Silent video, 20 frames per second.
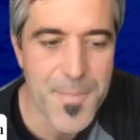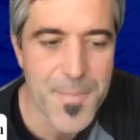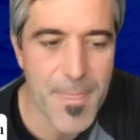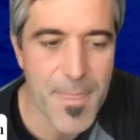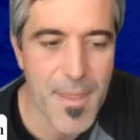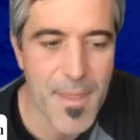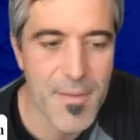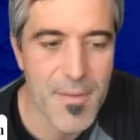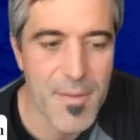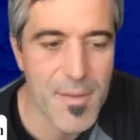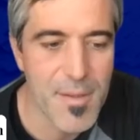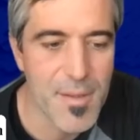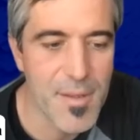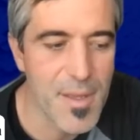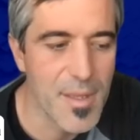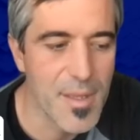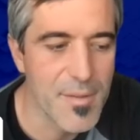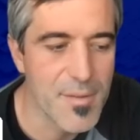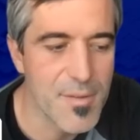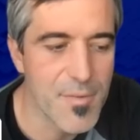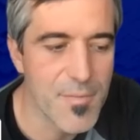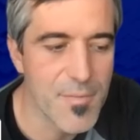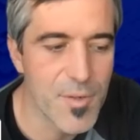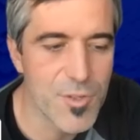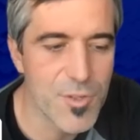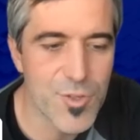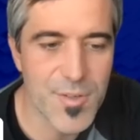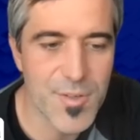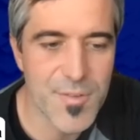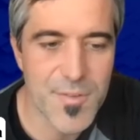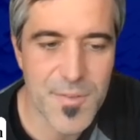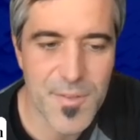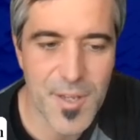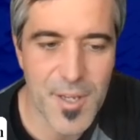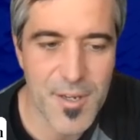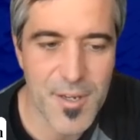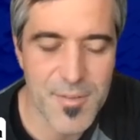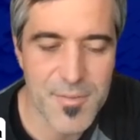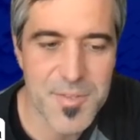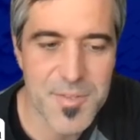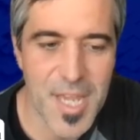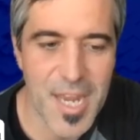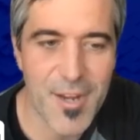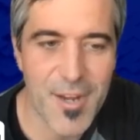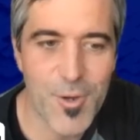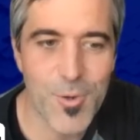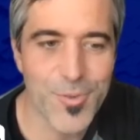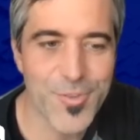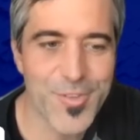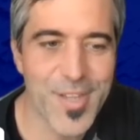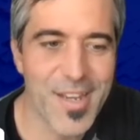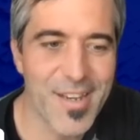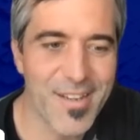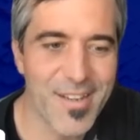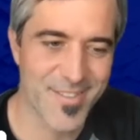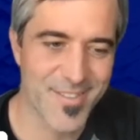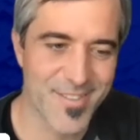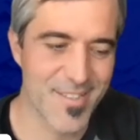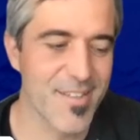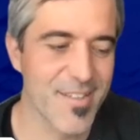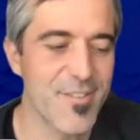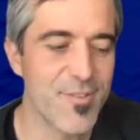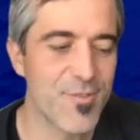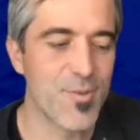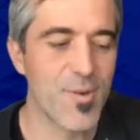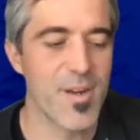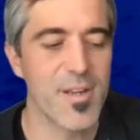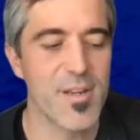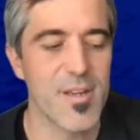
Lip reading: the virtuous kind of cycles that exist, right?